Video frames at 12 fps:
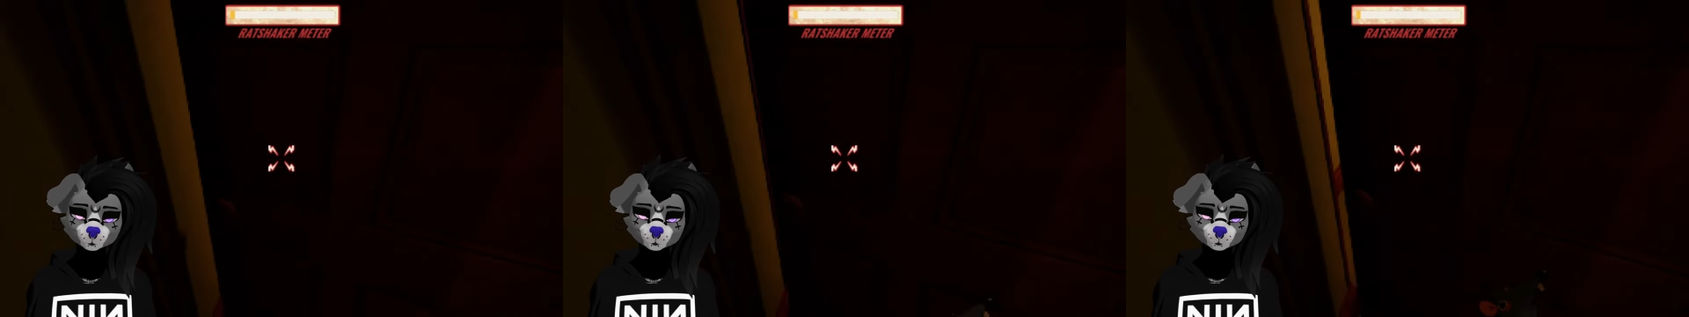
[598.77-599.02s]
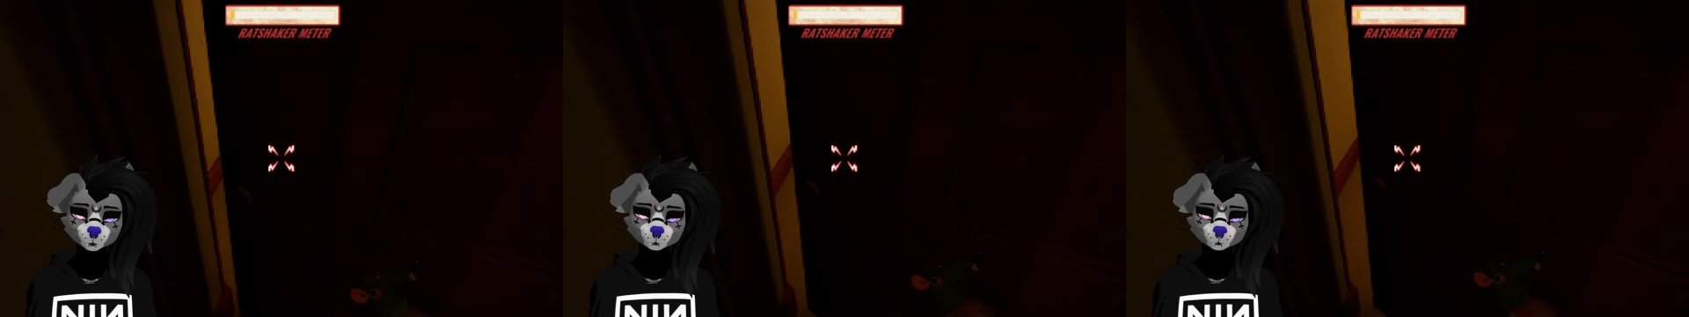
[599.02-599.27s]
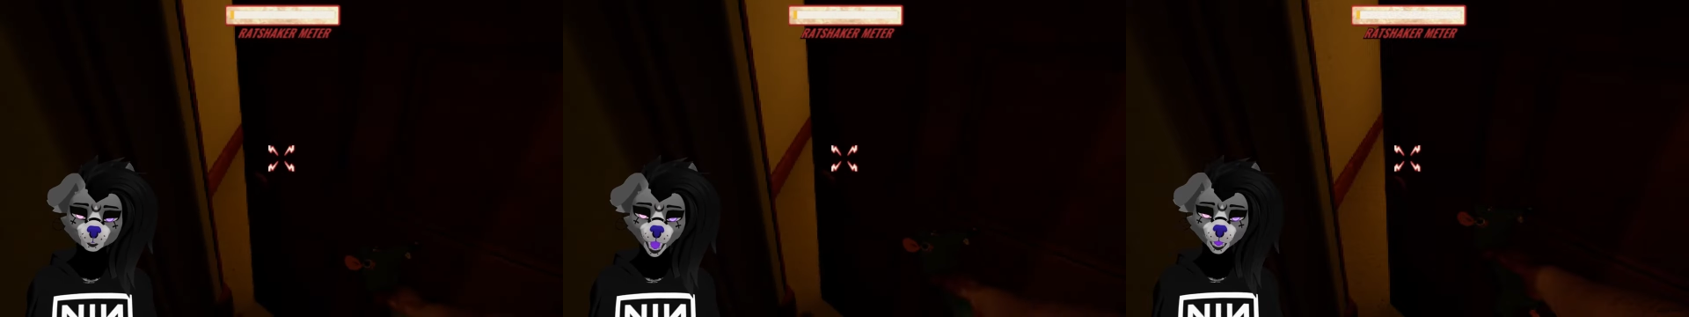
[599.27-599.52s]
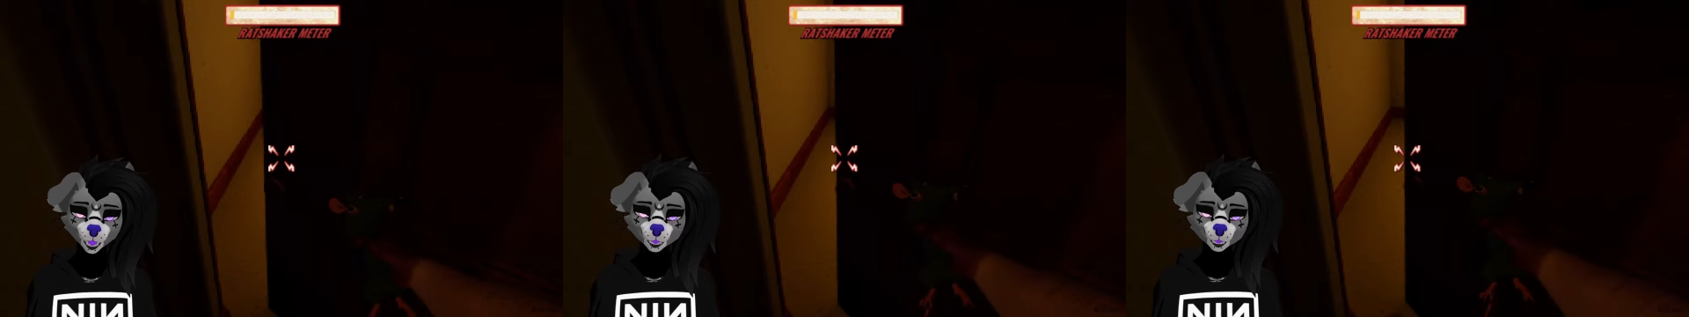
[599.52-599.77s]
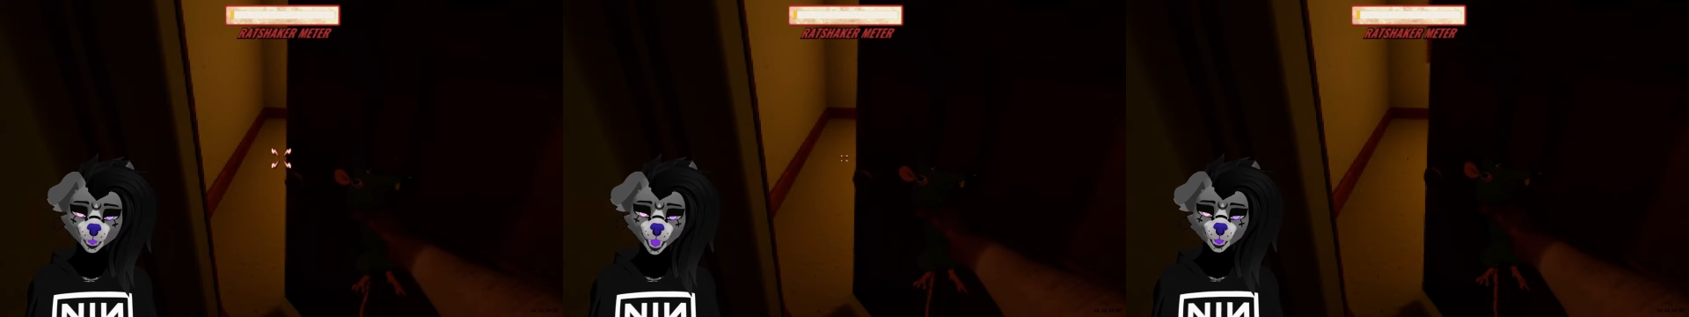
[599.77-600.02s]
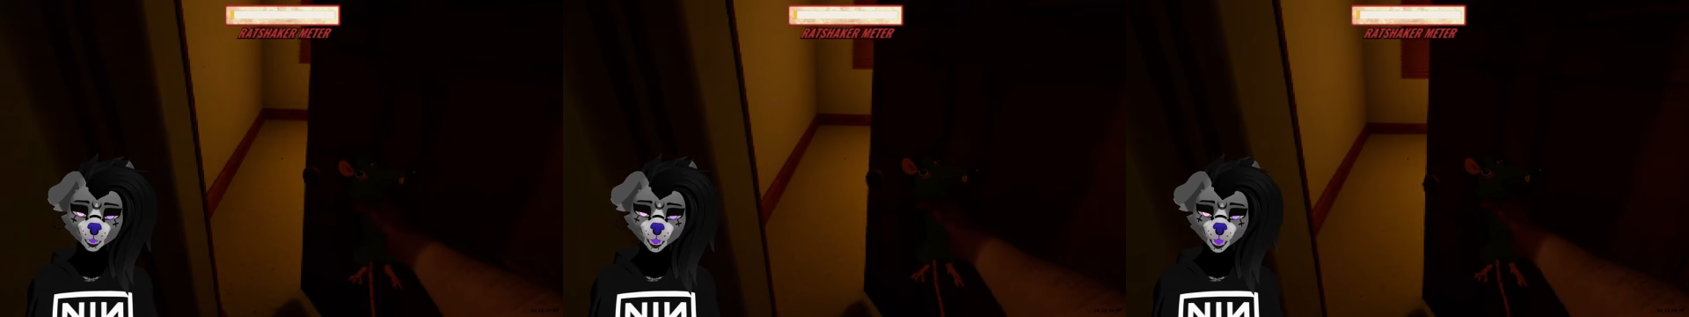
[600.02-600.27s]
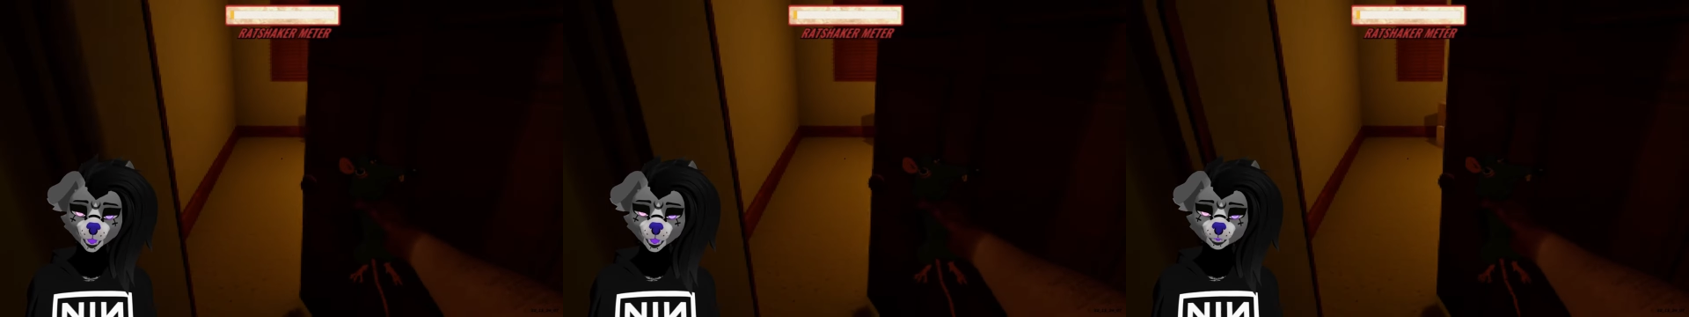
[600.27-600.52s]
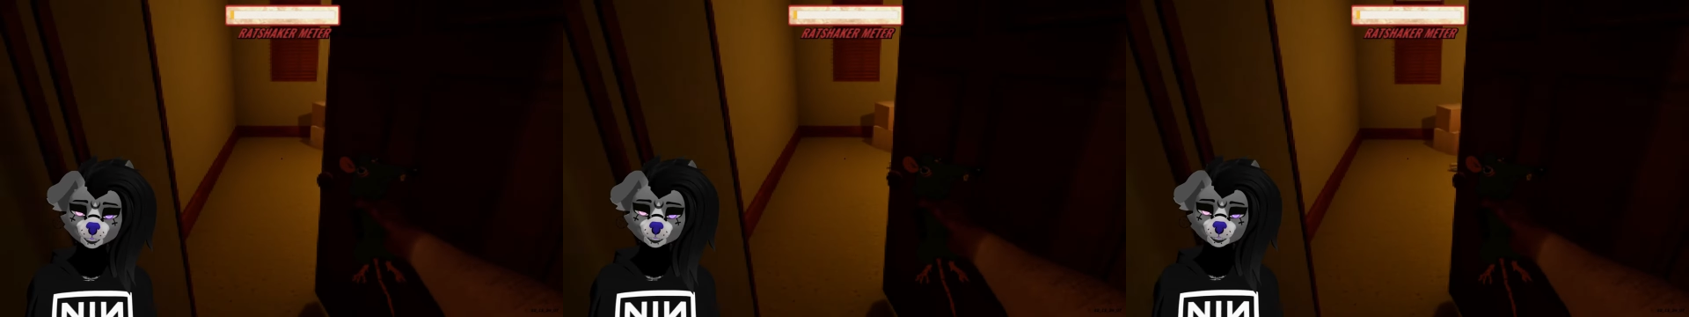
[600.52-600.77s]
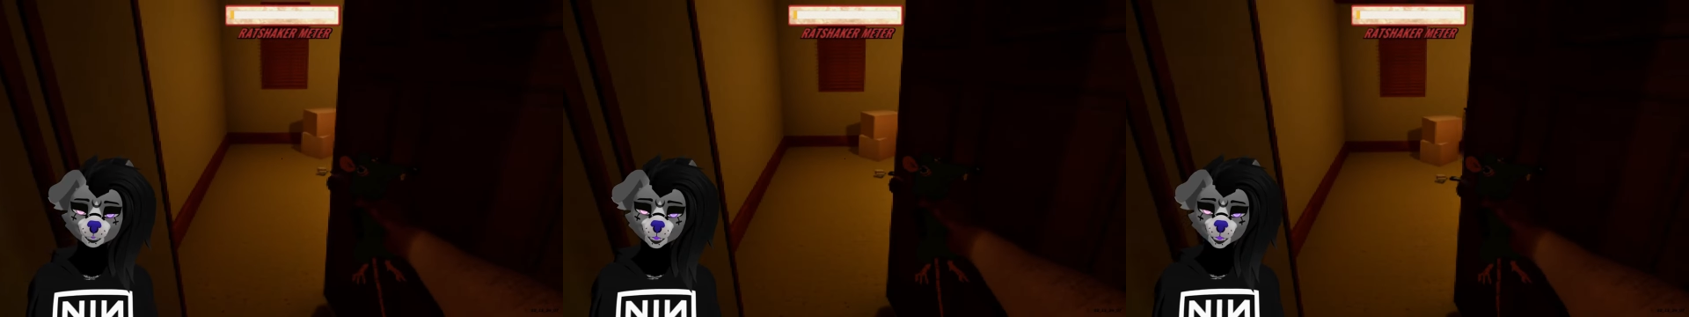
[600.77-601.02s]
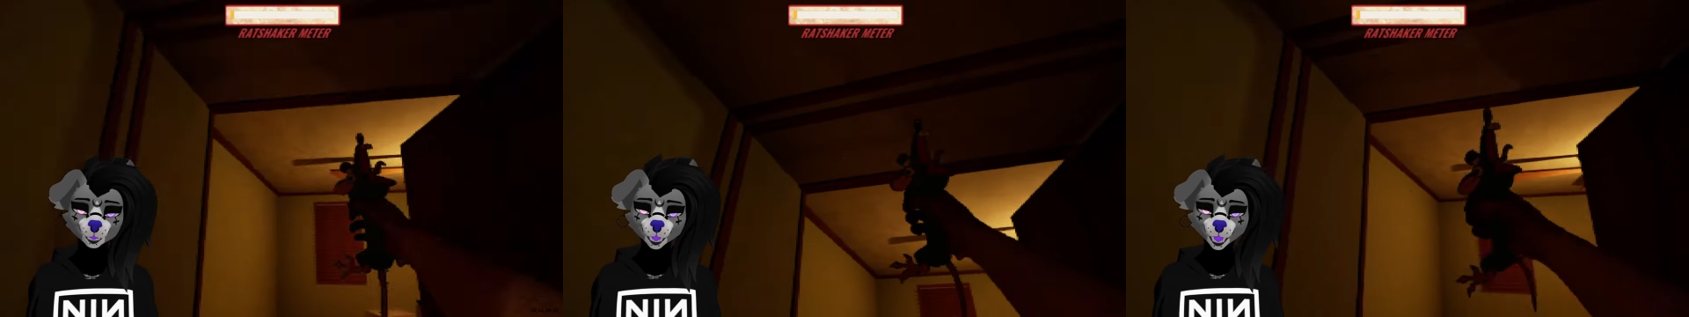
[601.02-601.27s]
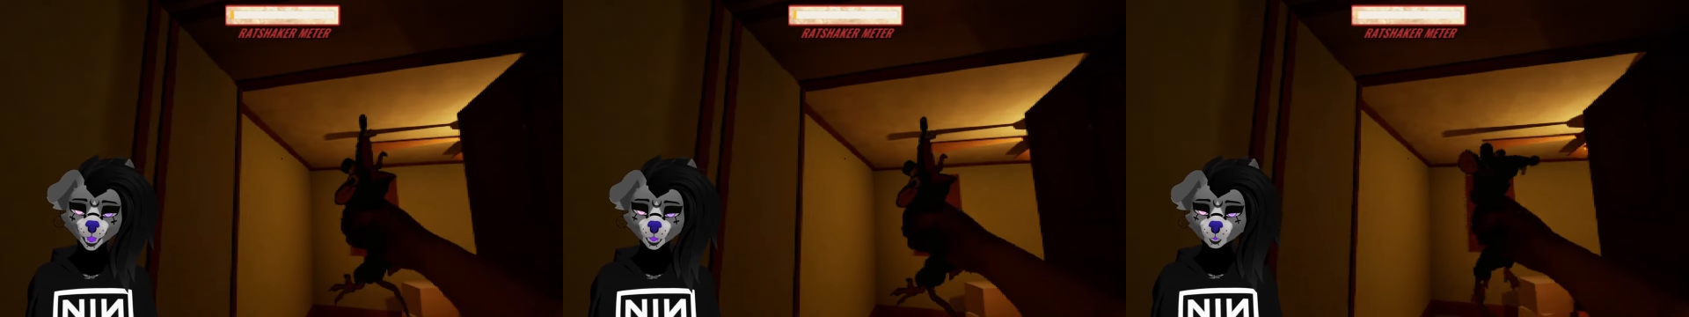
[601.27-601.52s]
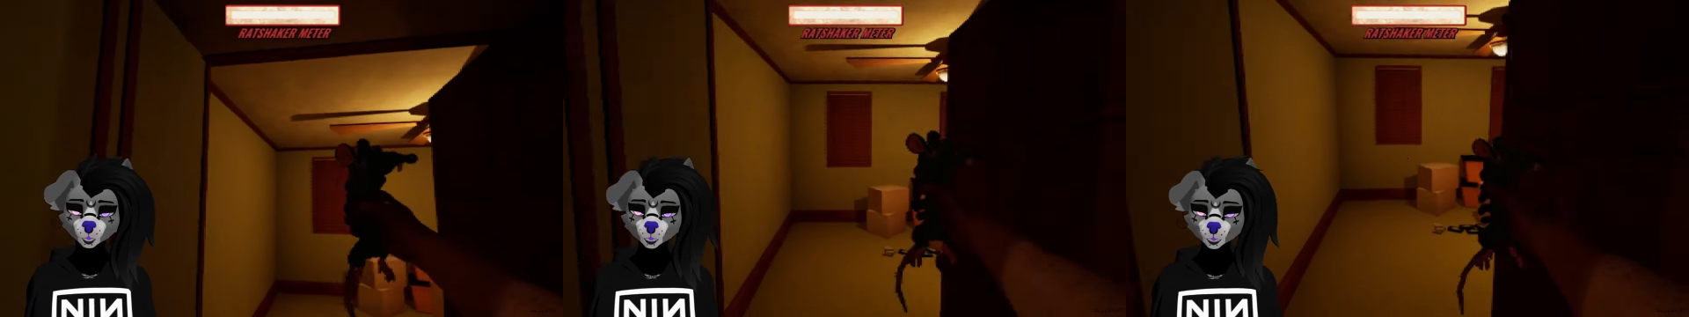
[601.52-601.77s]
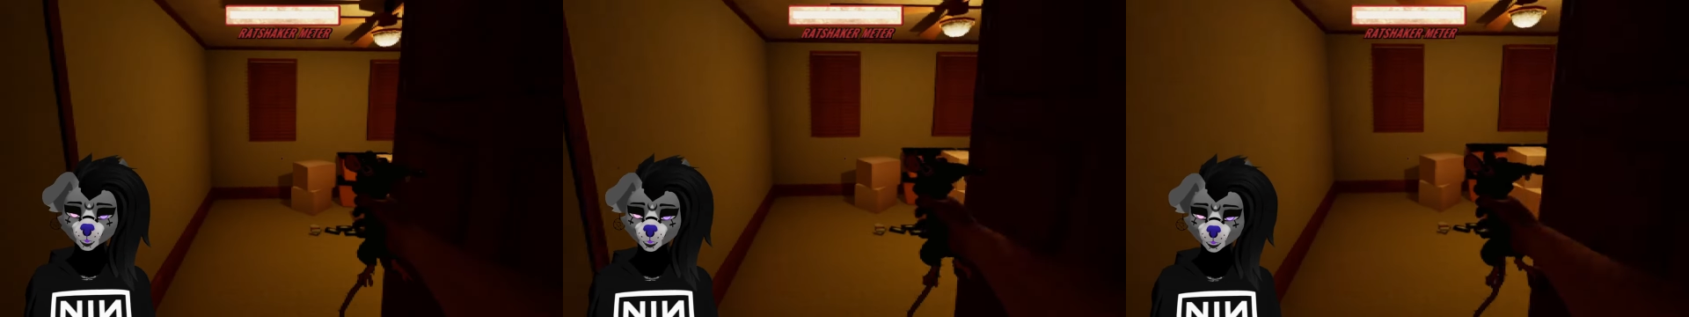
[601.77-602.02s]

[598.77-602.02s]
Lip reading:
(no speaker visible)